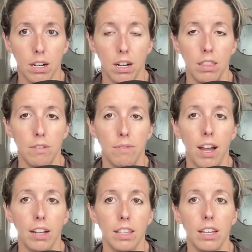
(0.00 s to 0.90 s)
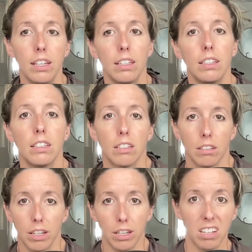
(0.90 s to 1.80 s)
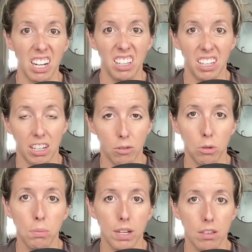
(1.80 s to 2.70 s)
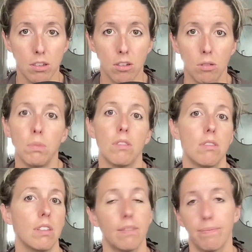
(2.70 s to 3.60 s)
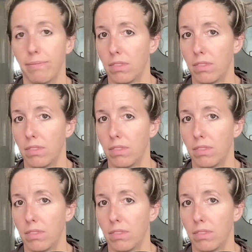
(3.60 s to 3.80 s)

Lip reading: and the fact that you're kind of like a Rubik's Cube. It's like